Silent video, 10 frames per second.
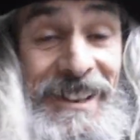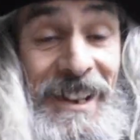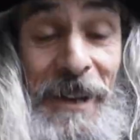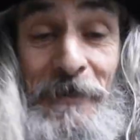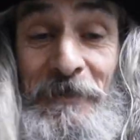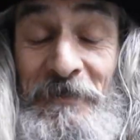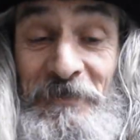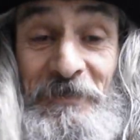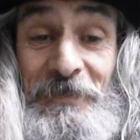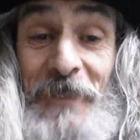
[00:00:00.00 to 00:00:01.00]

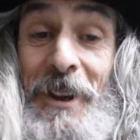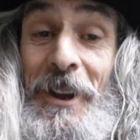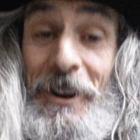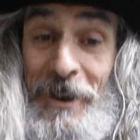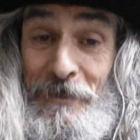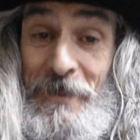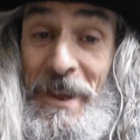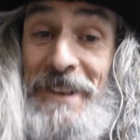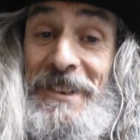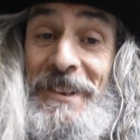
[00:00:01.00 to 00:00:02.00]
I'll come
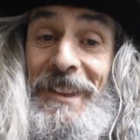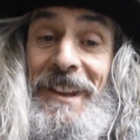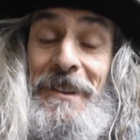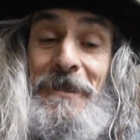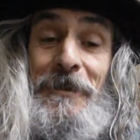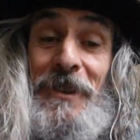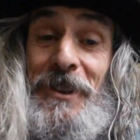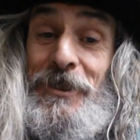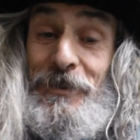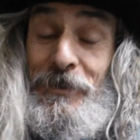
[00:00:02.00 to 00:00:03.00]
back to that
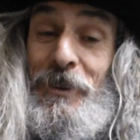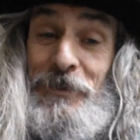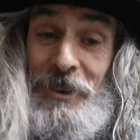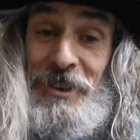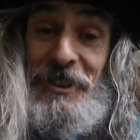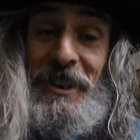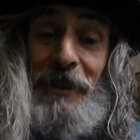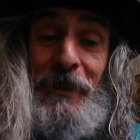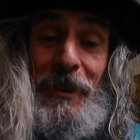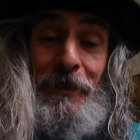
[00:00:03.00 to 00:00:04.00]
because I'm trying to
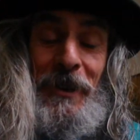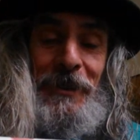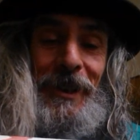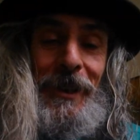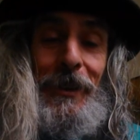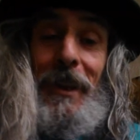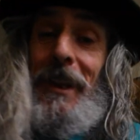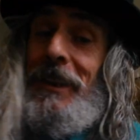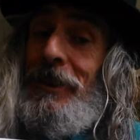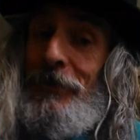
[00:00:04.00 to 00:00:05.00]
stick with the music.
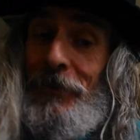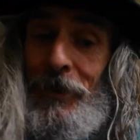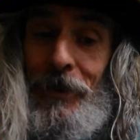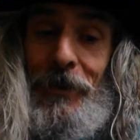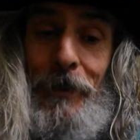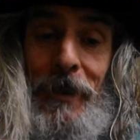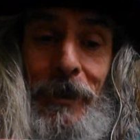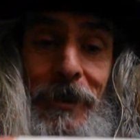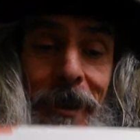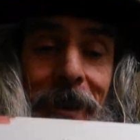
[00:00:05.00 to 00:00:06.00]
Thank you for the
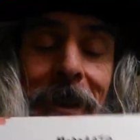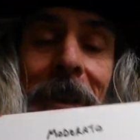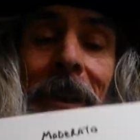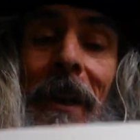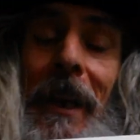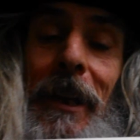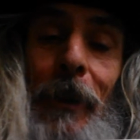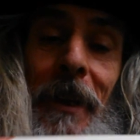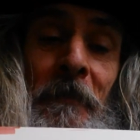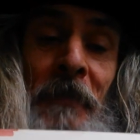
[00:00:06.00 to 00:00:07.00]
music.
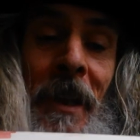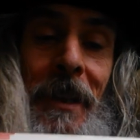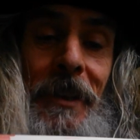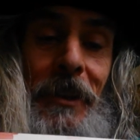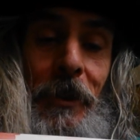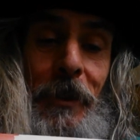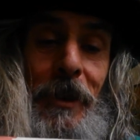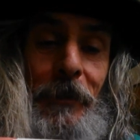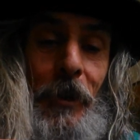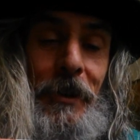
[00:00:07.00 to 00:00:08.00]
Anyway, so
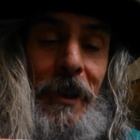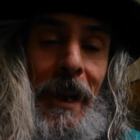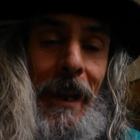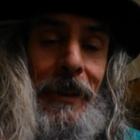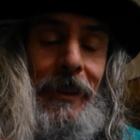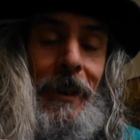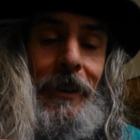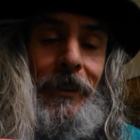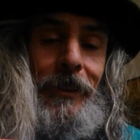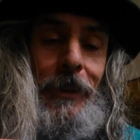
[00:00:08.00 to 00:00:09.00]
you've got your
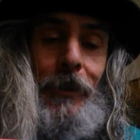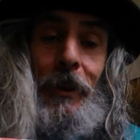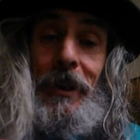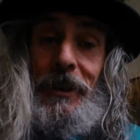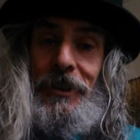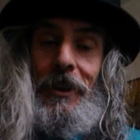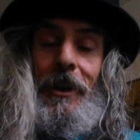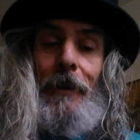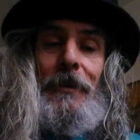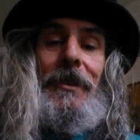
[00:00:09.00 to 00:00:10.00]
accents, you've got your
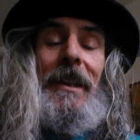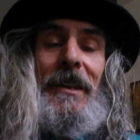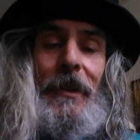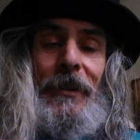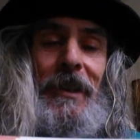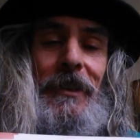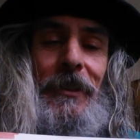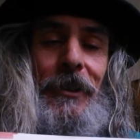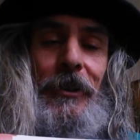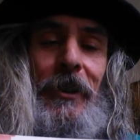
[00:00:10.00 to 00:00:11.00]
sharps. They're the things
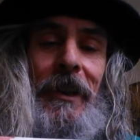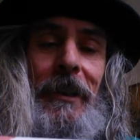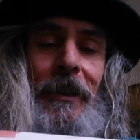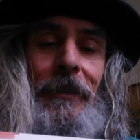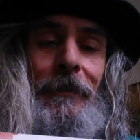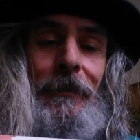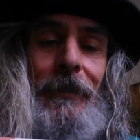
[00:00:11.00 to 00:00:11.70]
that trigger you.